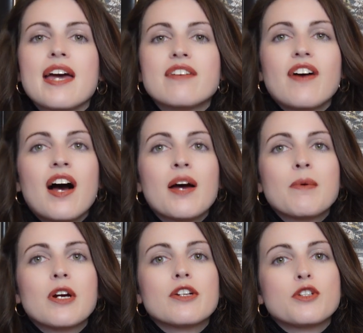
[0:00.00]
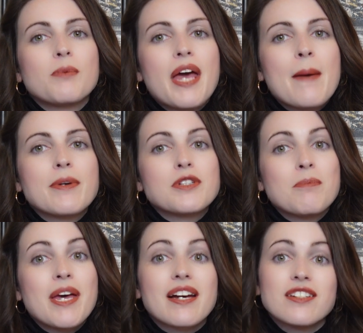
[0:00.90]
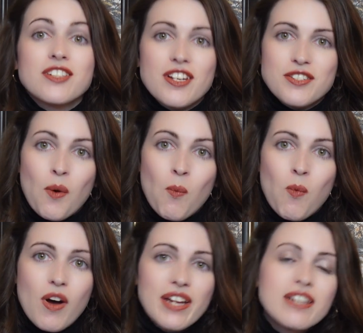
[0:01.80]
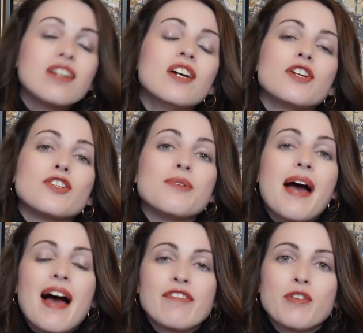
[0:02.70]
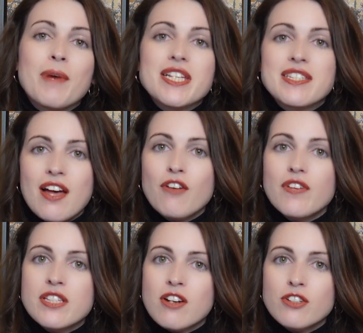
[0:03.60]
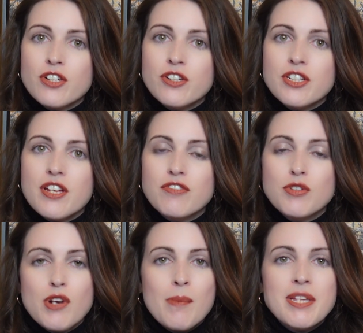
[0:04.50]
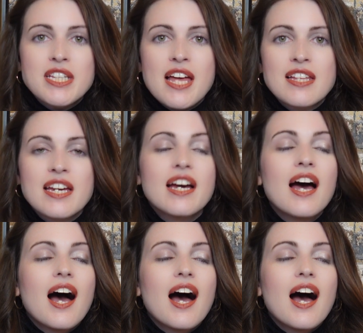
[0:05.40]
if I were to be able to pick just one to have for myself as an alternative to an Hermes Kelly,